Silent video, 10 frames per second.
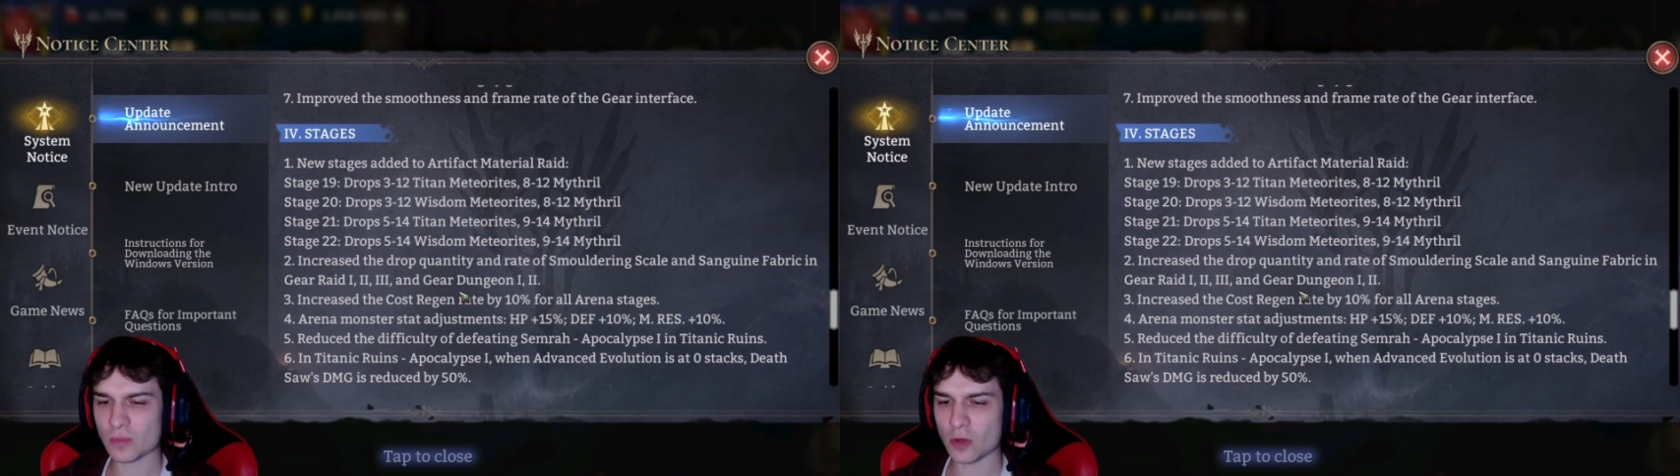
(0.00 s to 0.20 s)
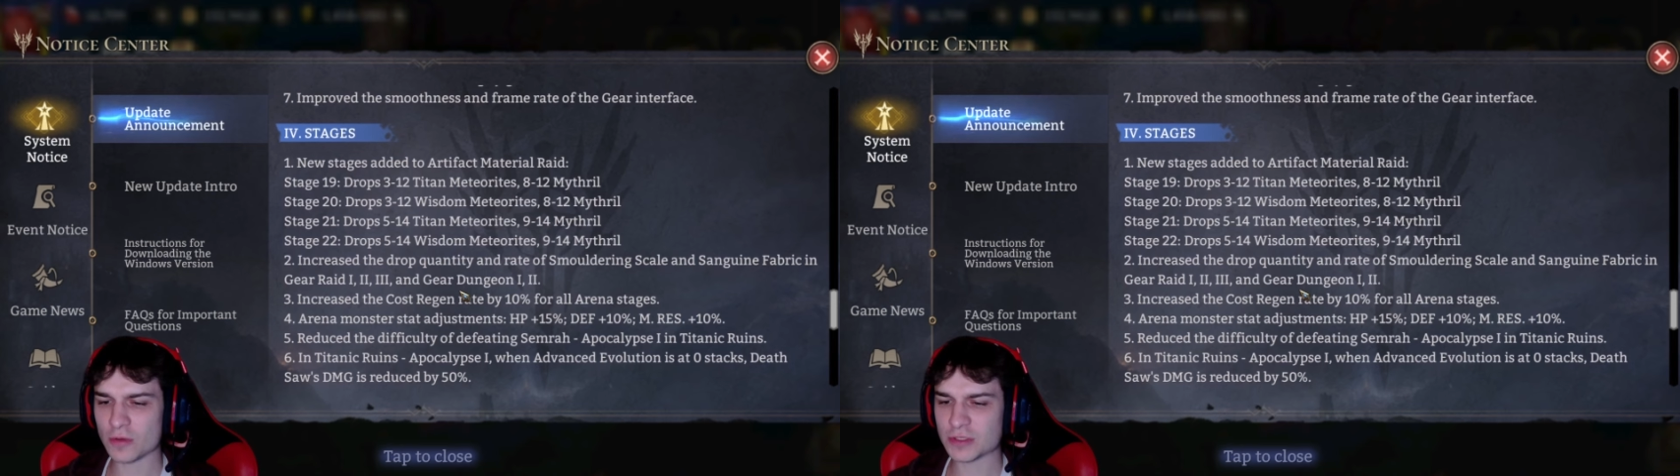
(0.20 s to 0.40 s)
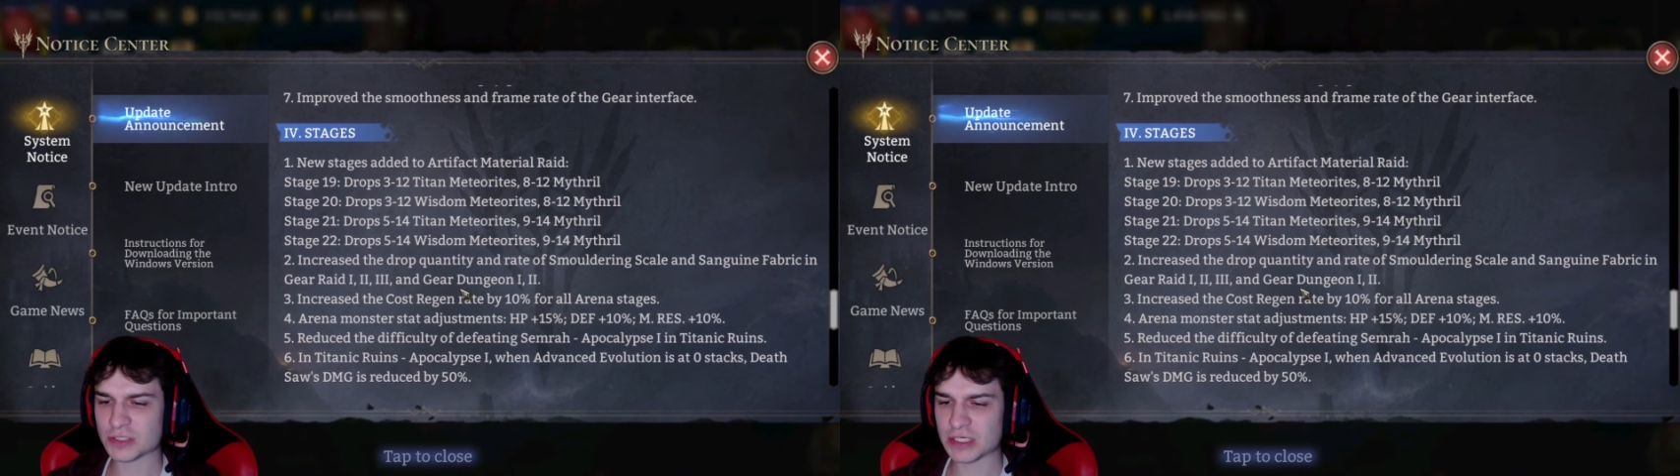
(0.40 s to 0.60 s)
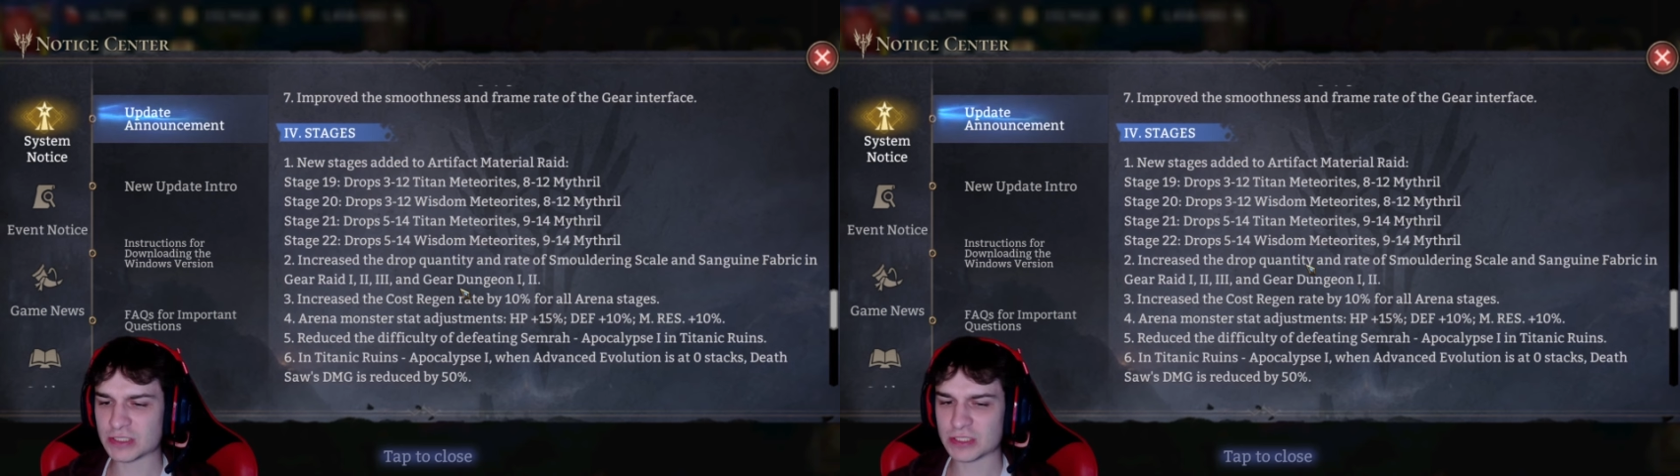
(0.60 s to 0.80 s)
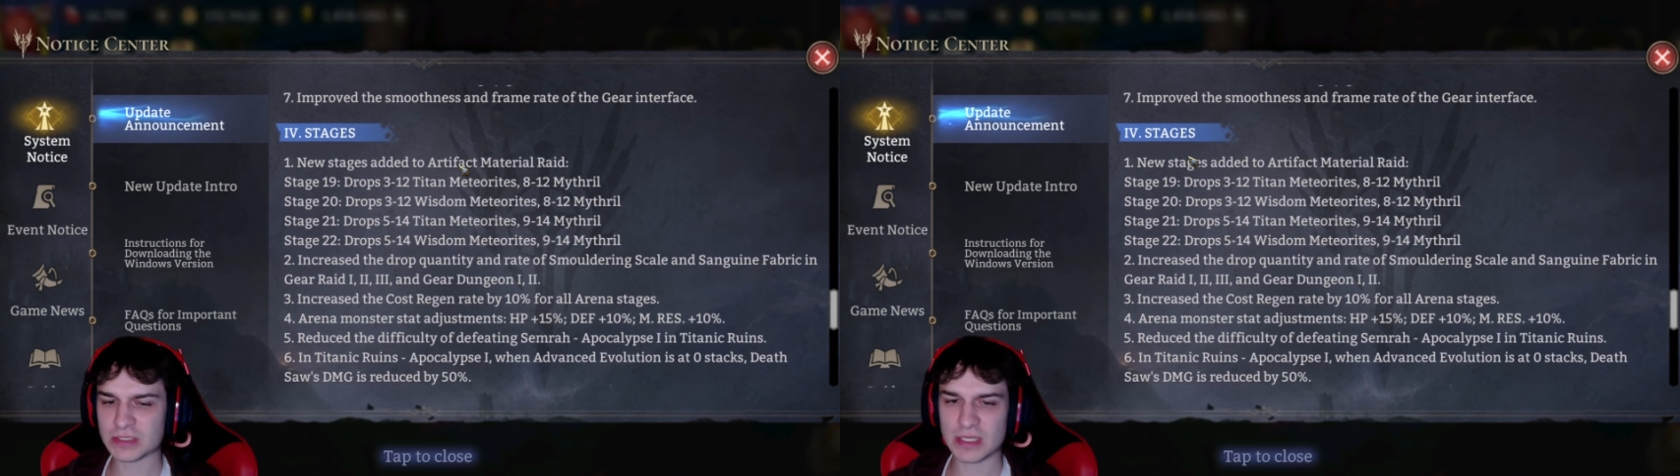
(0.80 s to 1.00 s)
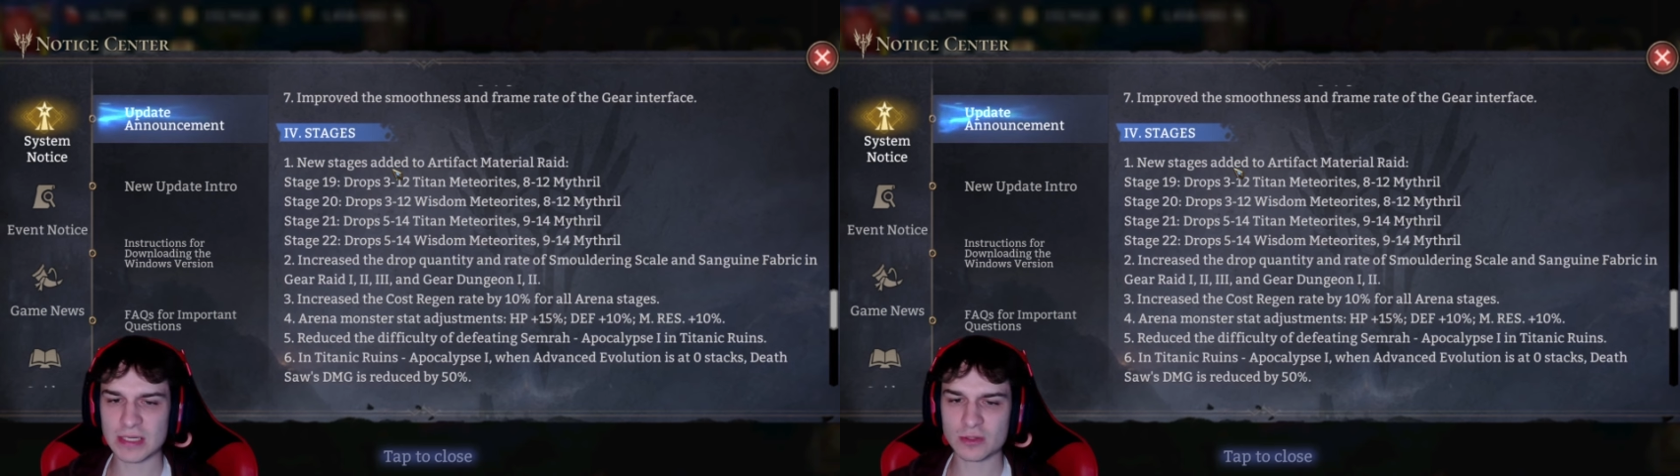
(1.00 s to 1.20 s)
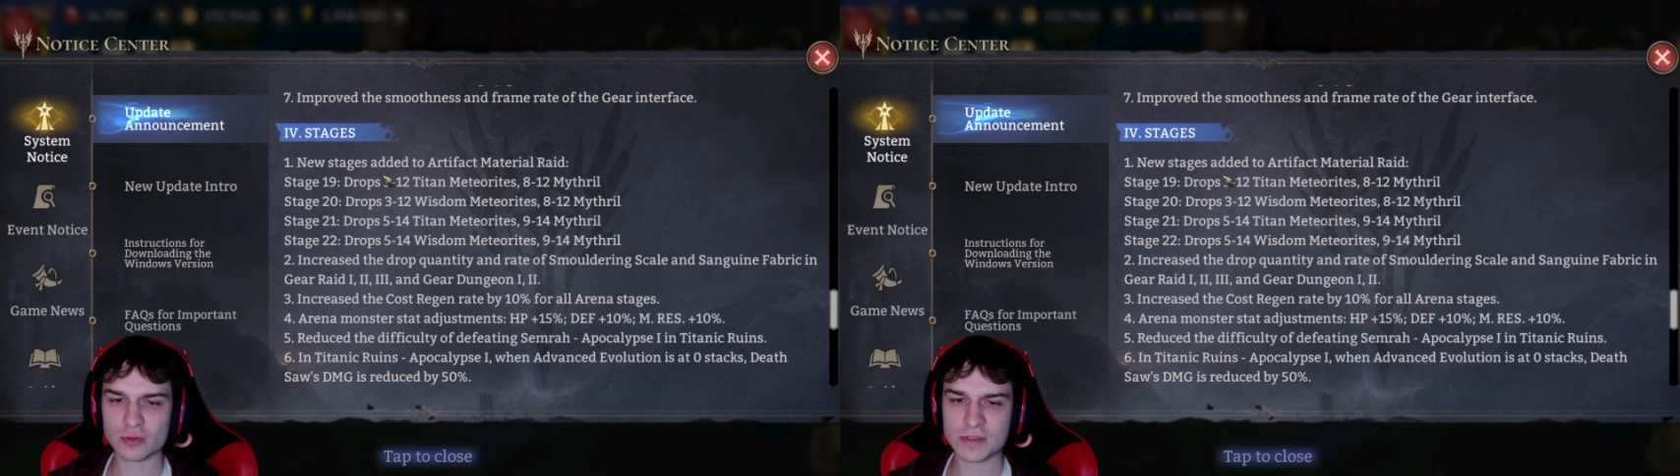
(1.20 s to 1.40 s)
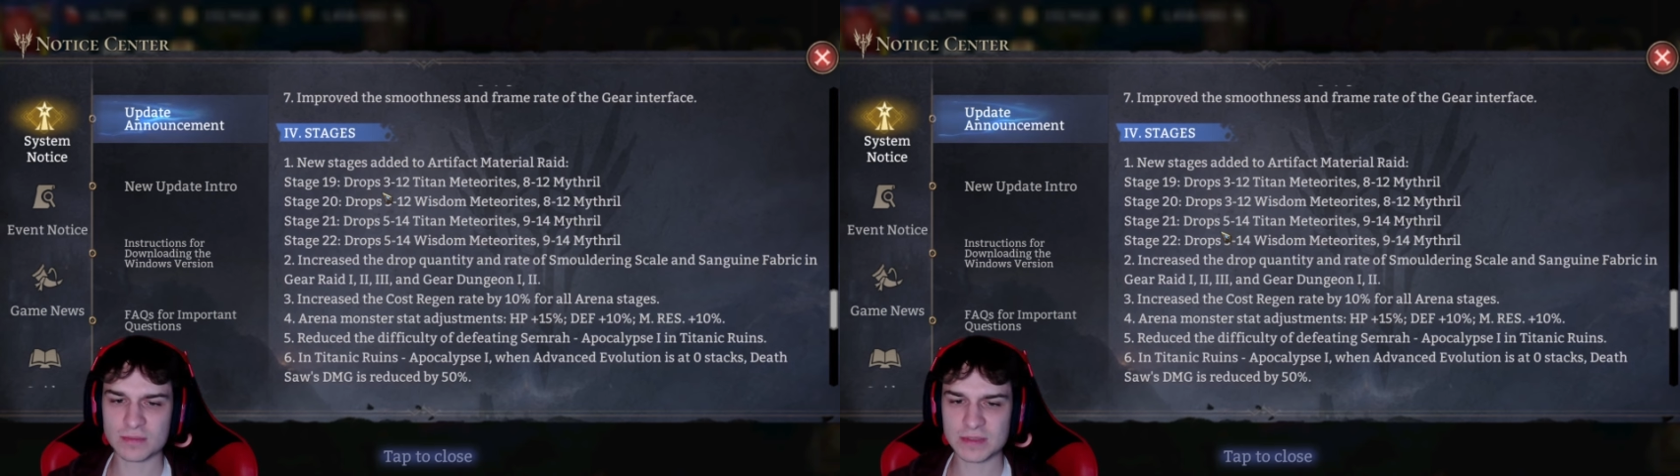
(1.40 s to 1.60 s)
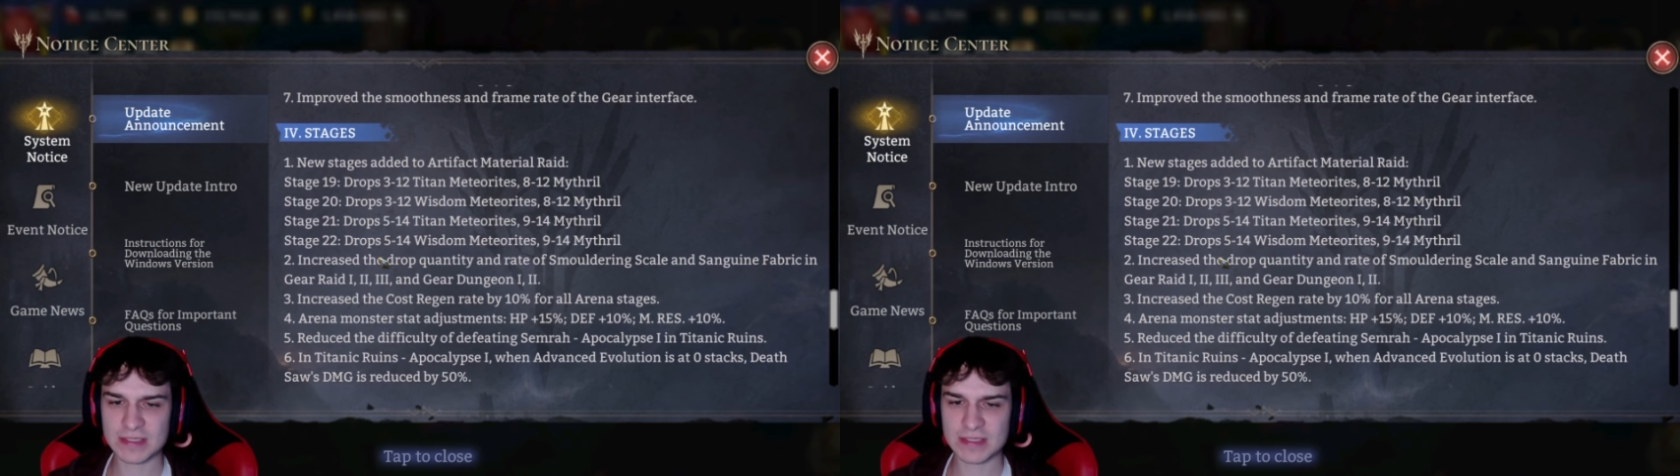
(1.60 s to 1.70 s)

other changes uh, to some